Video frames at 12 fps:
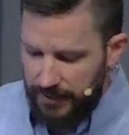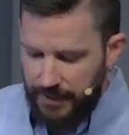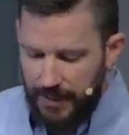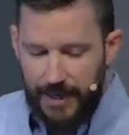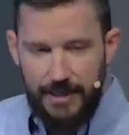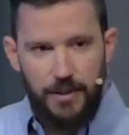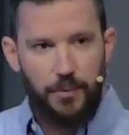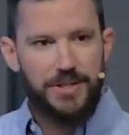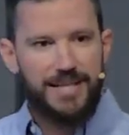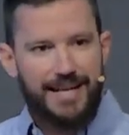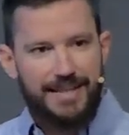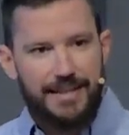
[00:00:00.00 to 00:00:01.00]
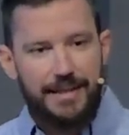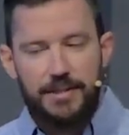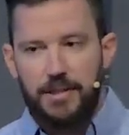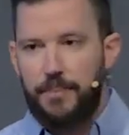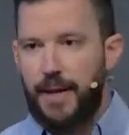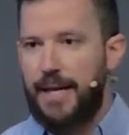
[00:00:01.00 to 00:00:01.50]
and it was
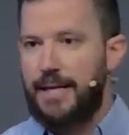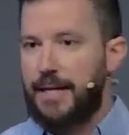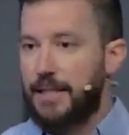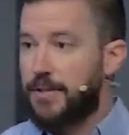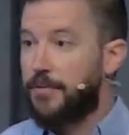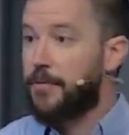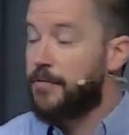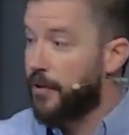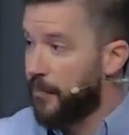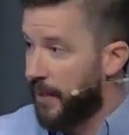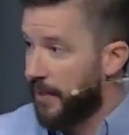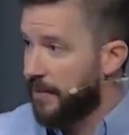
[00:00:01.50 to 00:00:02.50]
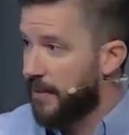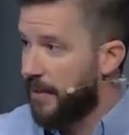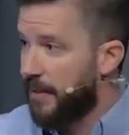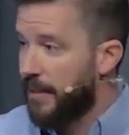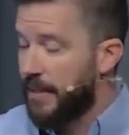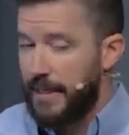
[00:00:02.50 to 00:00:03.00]
anticipating its fulfillment
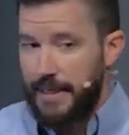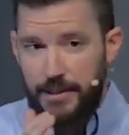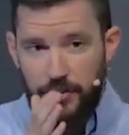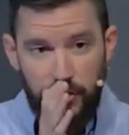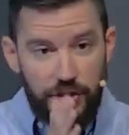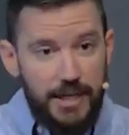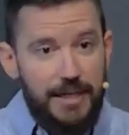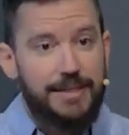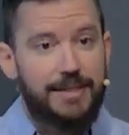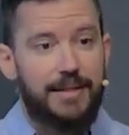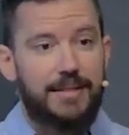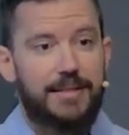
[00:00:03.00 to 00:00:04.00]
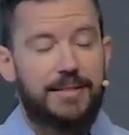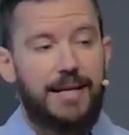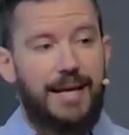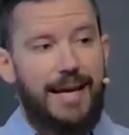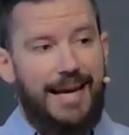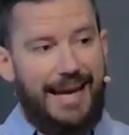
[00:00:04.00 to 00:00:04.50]
in Jesus
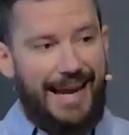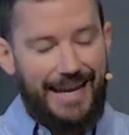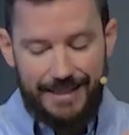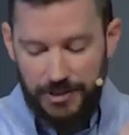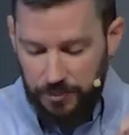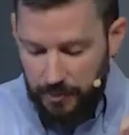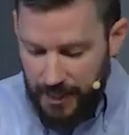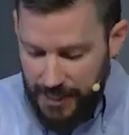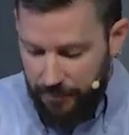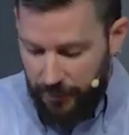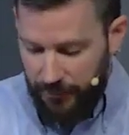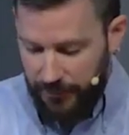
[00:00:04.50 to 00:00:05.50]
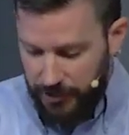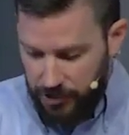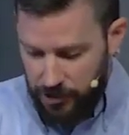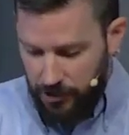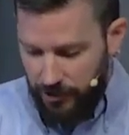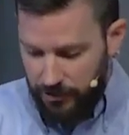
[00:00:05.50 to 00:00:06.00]
and his people, the
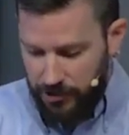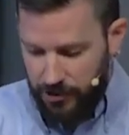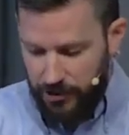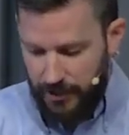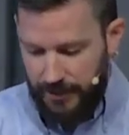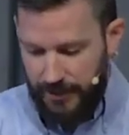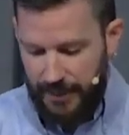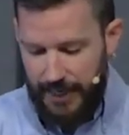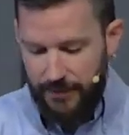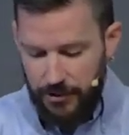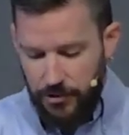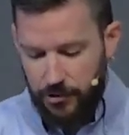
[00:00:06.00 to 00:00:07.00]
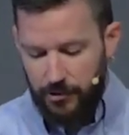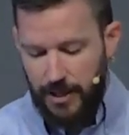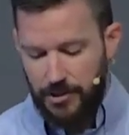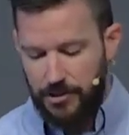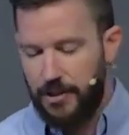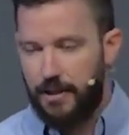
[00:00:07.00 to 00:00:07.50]
church, and the new
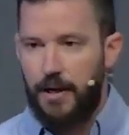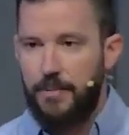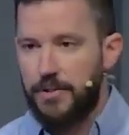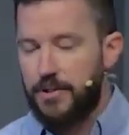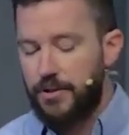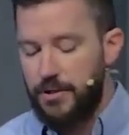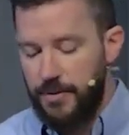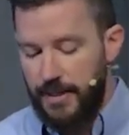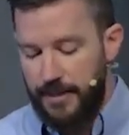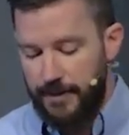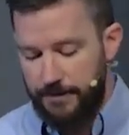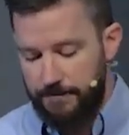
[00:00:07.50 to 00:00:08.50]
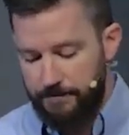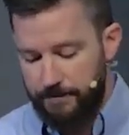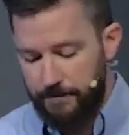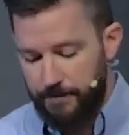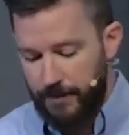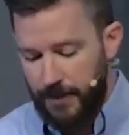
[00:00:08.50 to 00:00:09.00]
creation to come as our new Eden.
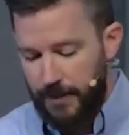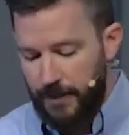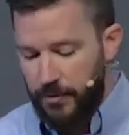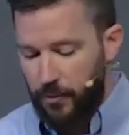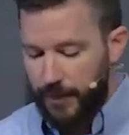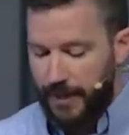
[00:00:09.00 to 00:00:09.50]
What